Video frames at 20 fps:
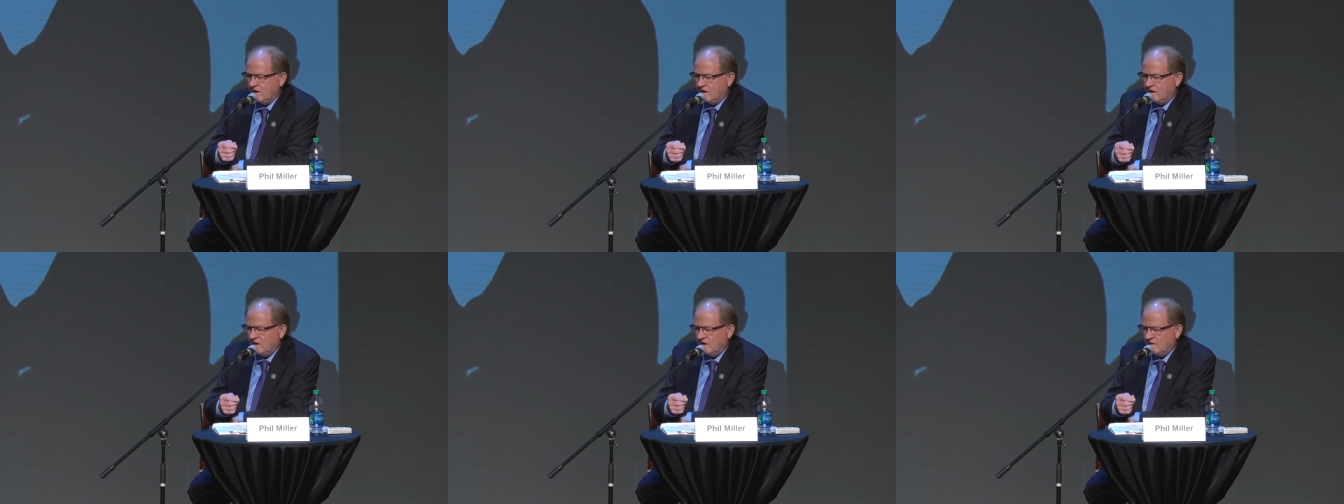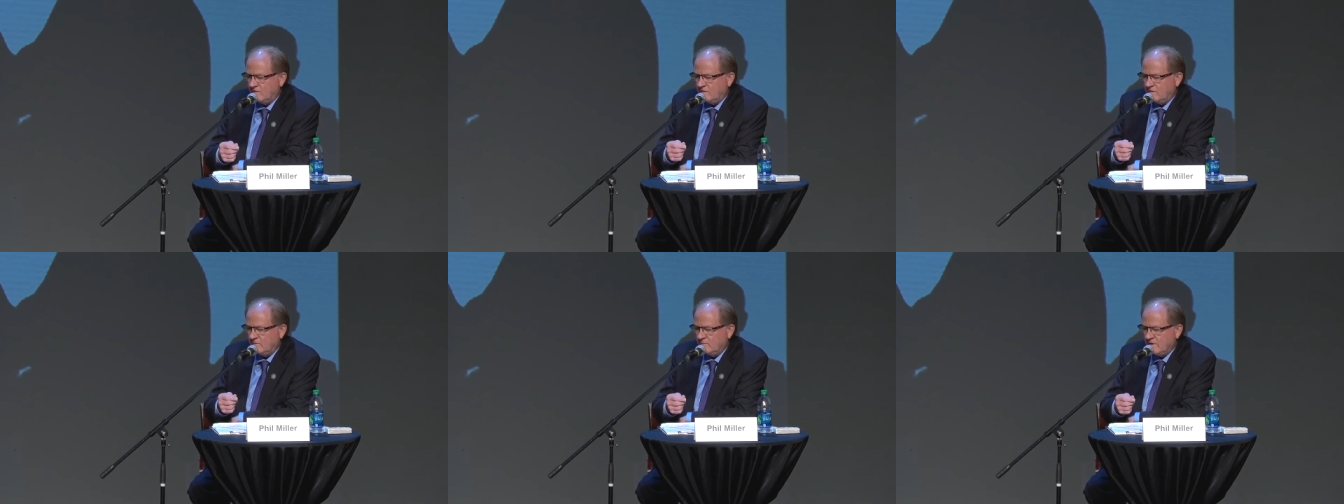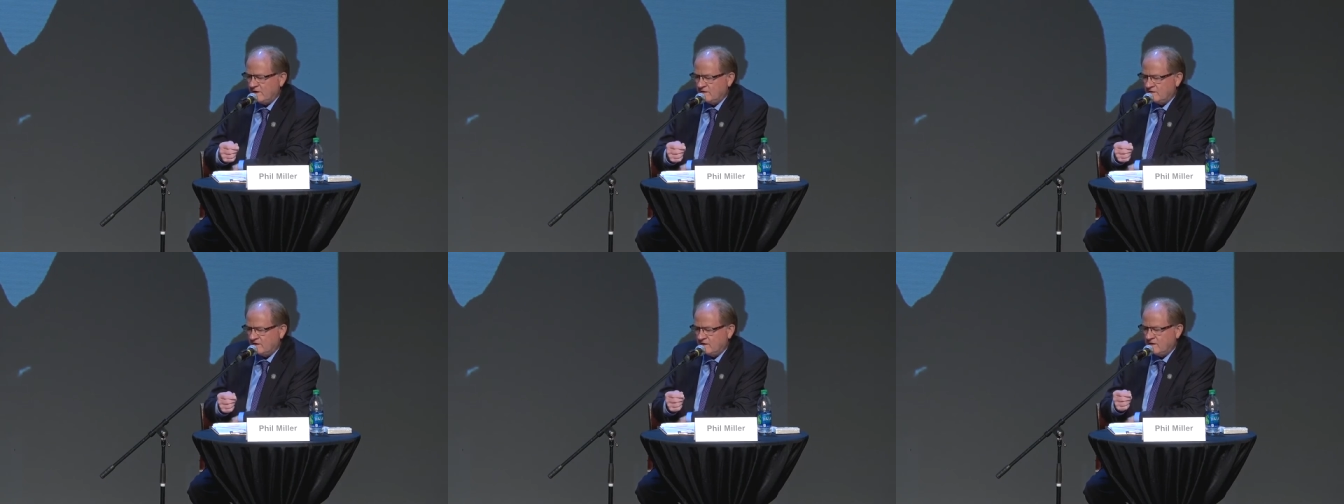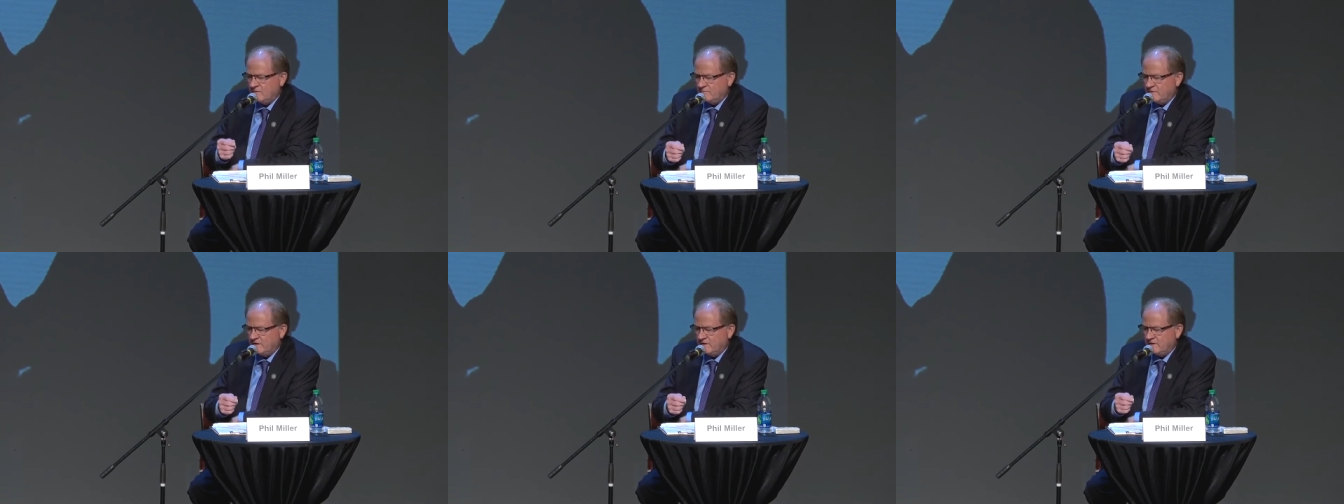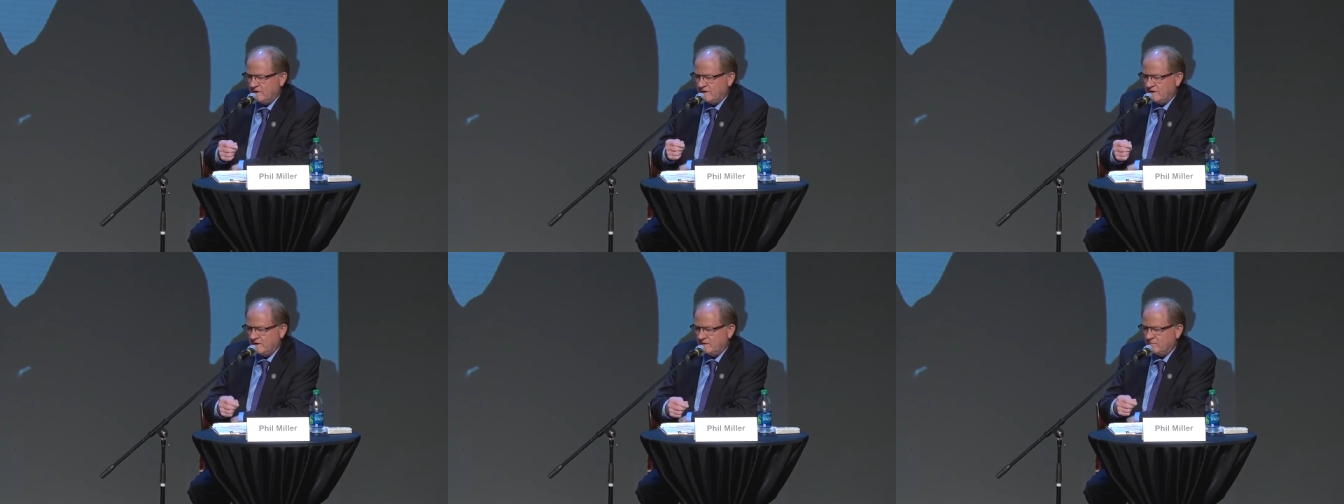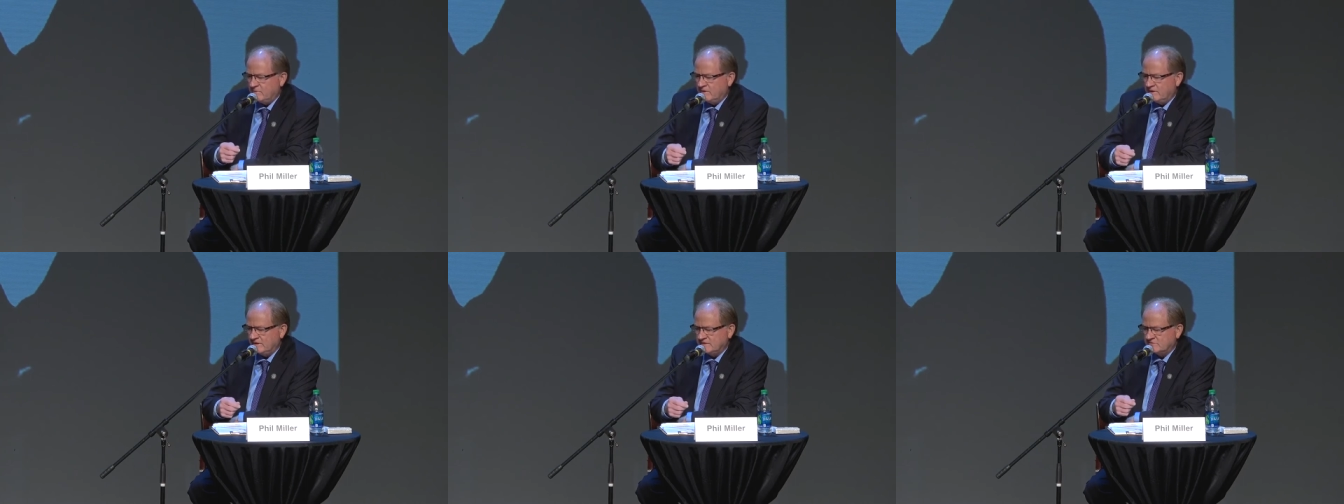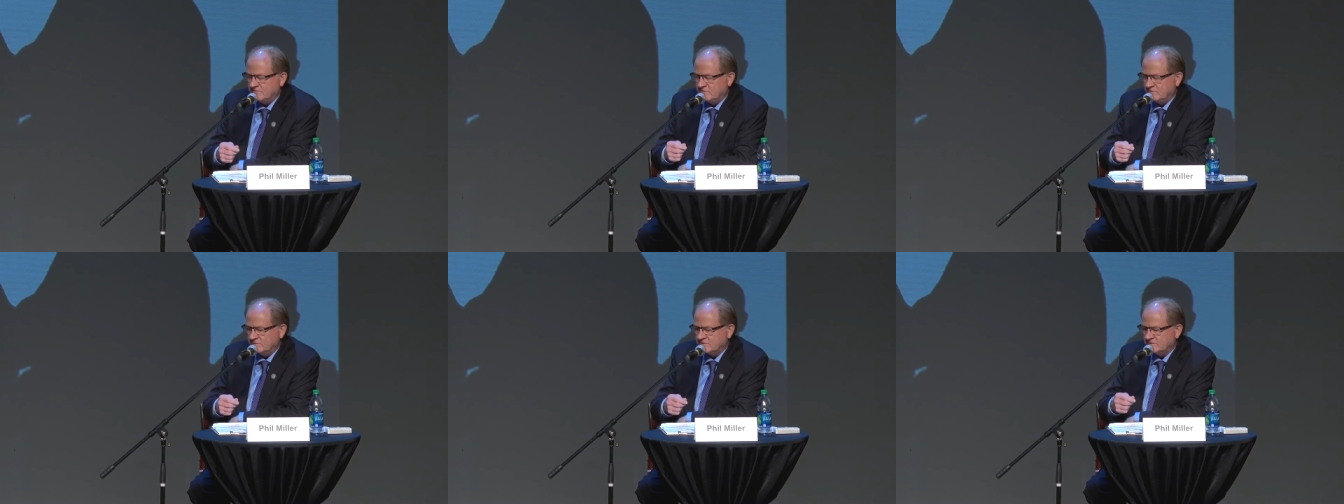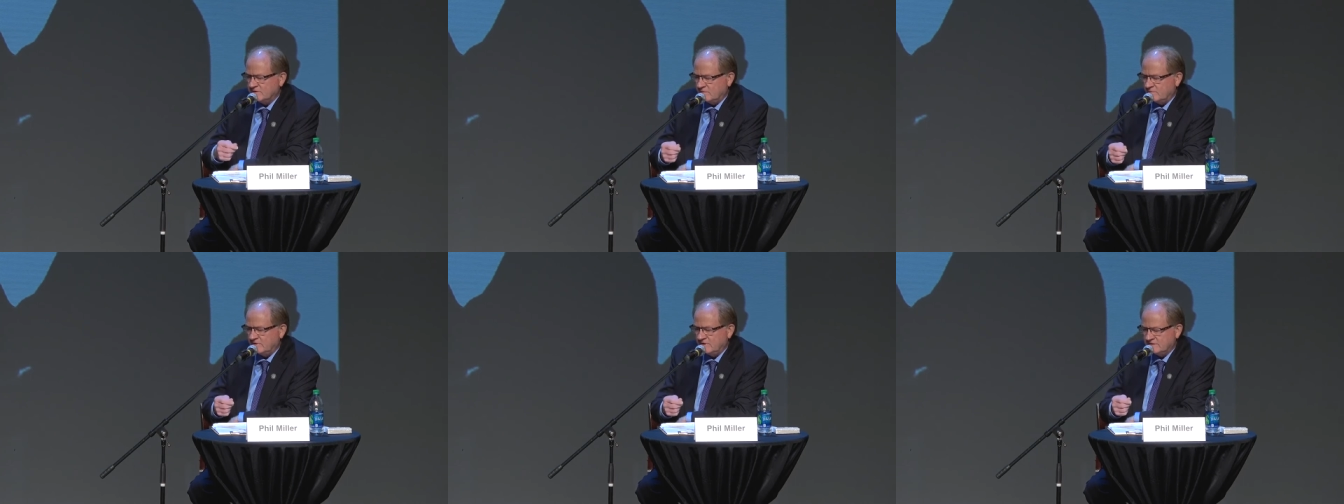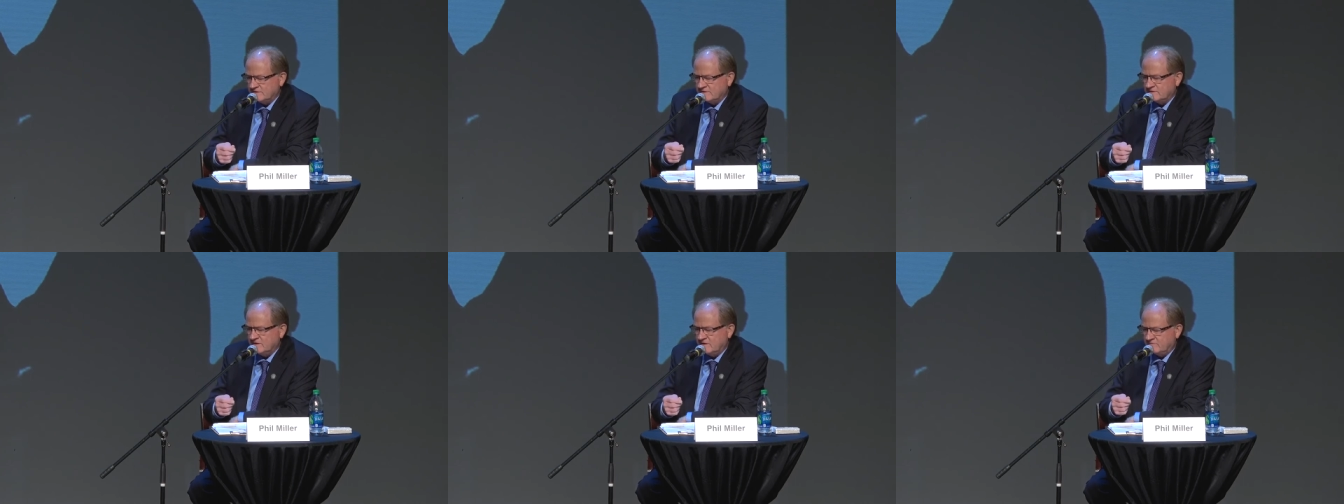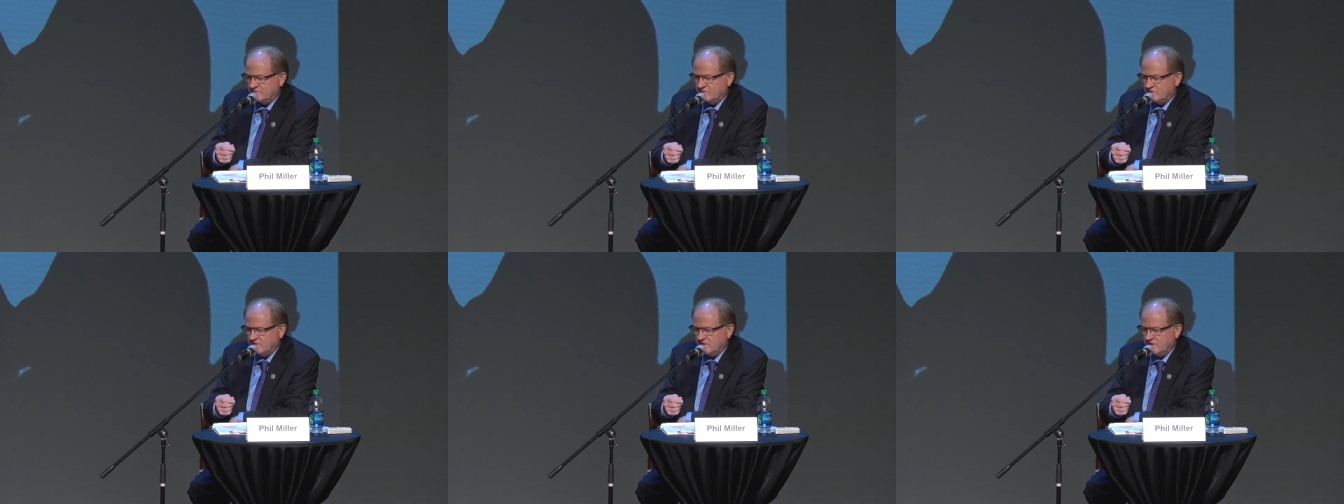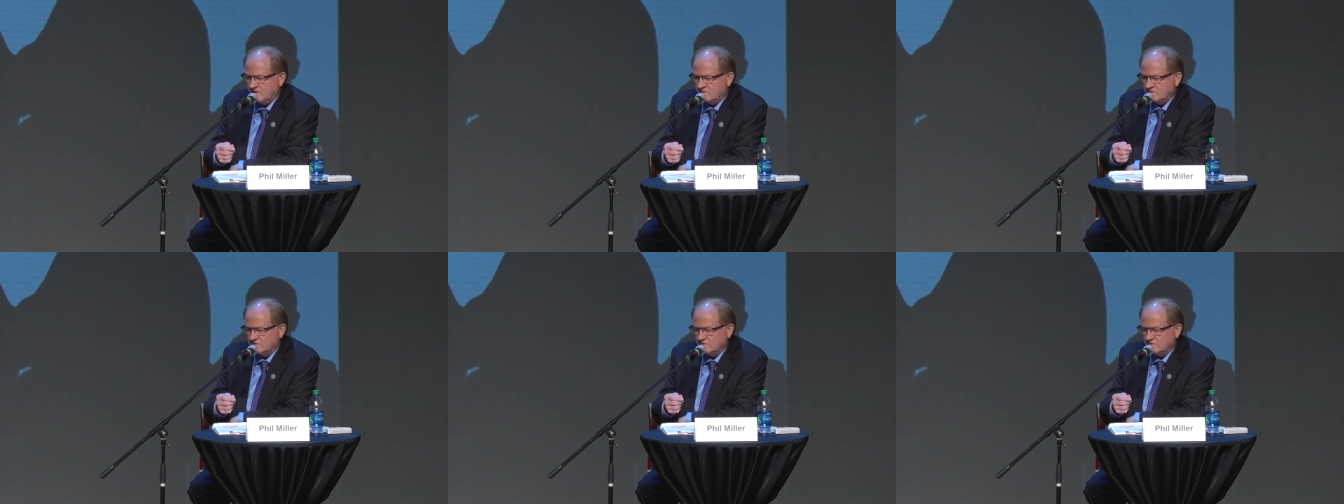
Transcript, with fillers: uh, there may not be any place for some of this stuff to go.